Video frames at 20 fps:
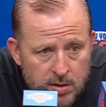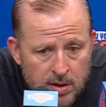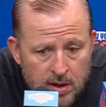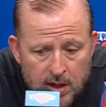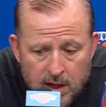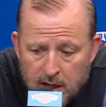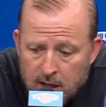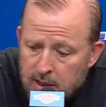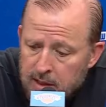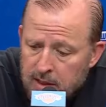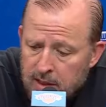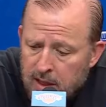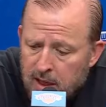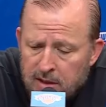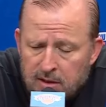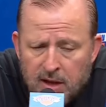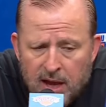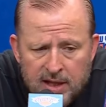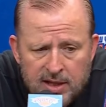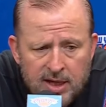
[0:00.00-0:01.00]
Yeah,
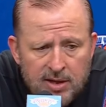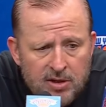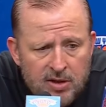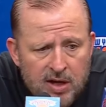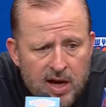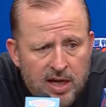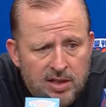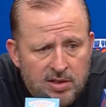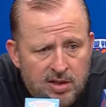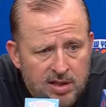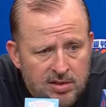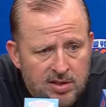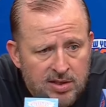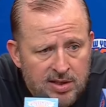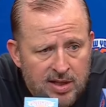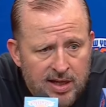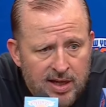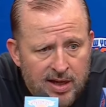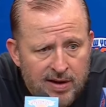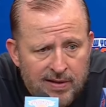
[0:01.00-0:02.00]
and I think you guys can
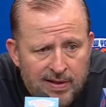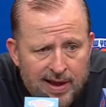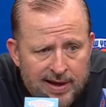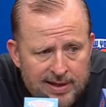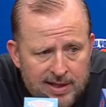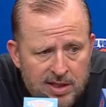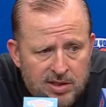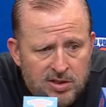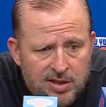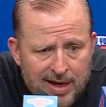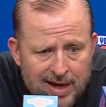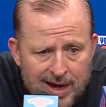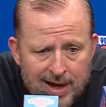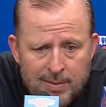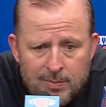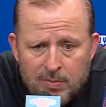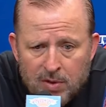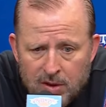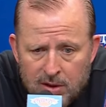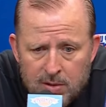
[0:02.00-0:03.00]
see it. Like each
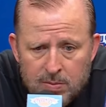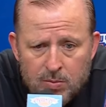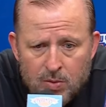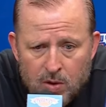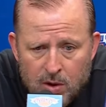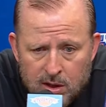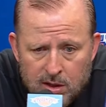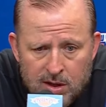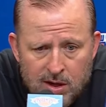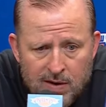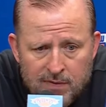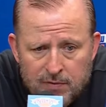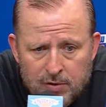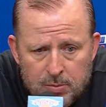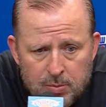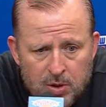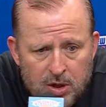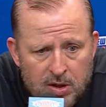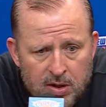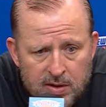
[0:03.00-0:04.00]
game, a little more
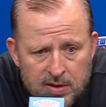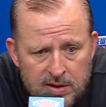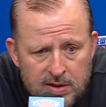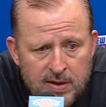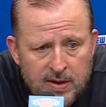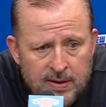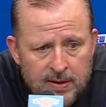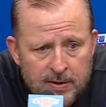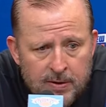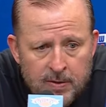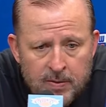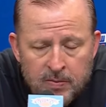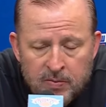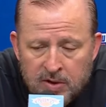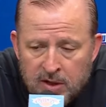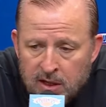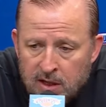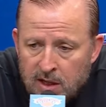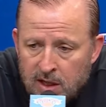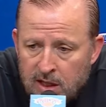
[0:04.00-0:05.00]
comfortable, and
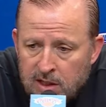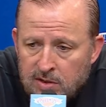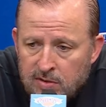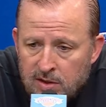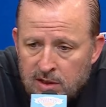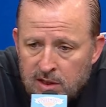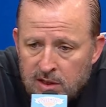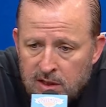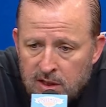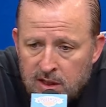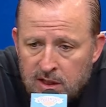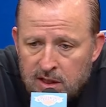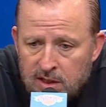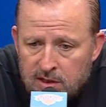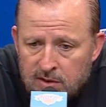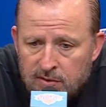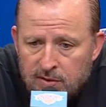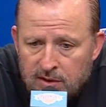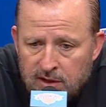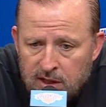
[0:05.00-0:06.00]

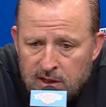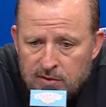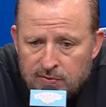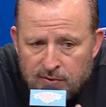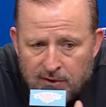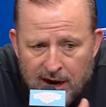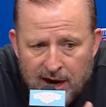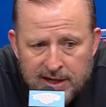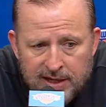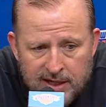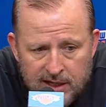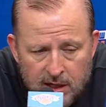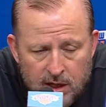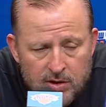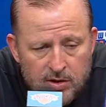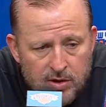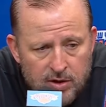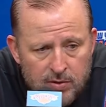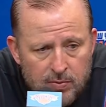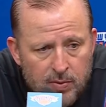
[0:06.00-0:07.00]
he's finding a
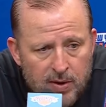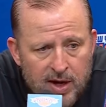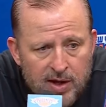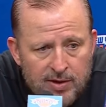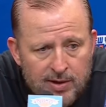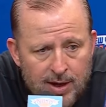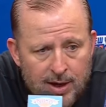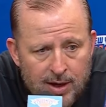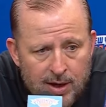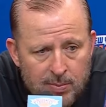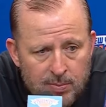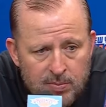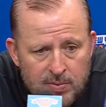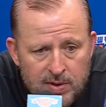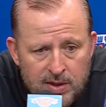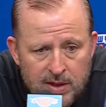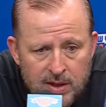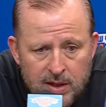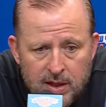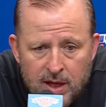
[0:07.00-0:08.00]
good
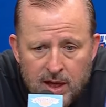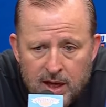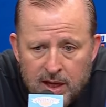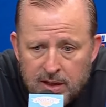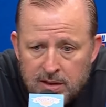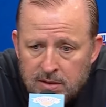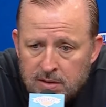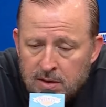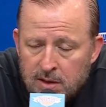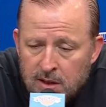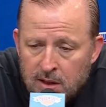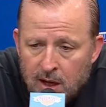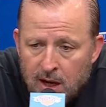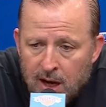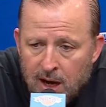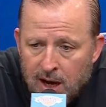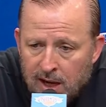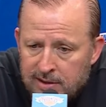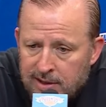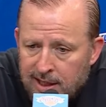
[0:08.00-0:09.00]
rhythm, and
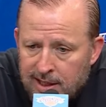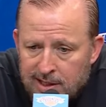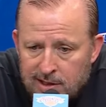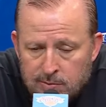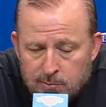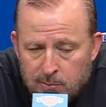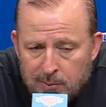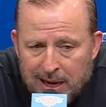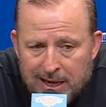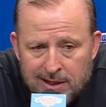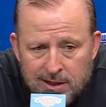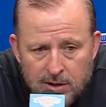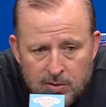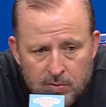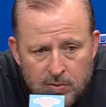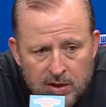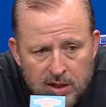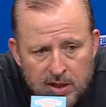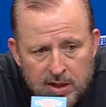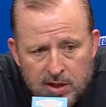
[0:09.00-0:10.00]
I think he's
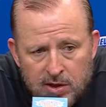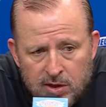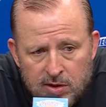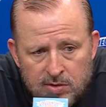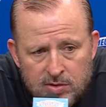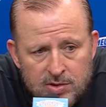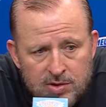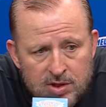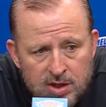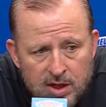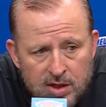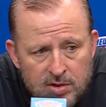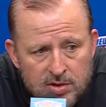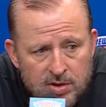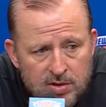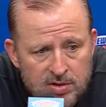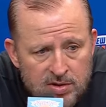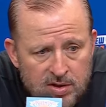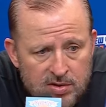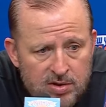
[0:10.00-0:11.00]
making really good
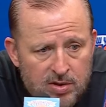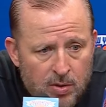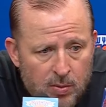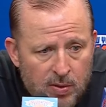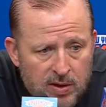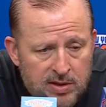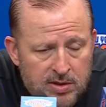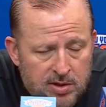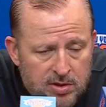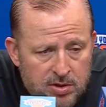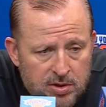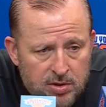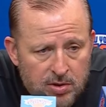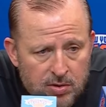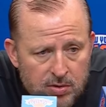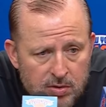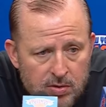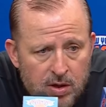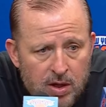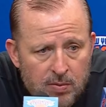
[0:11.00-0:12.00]
decisions as to when to
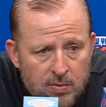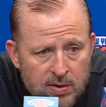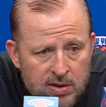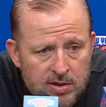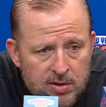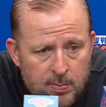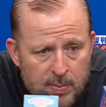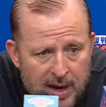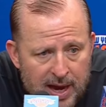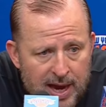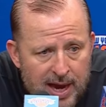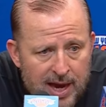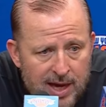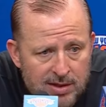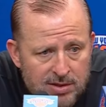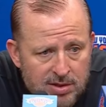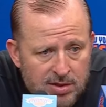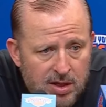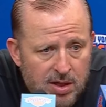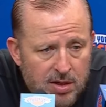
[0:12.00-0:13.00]
shoot and when to
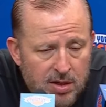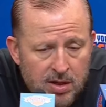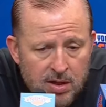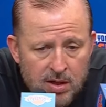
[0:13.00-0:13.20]
pass.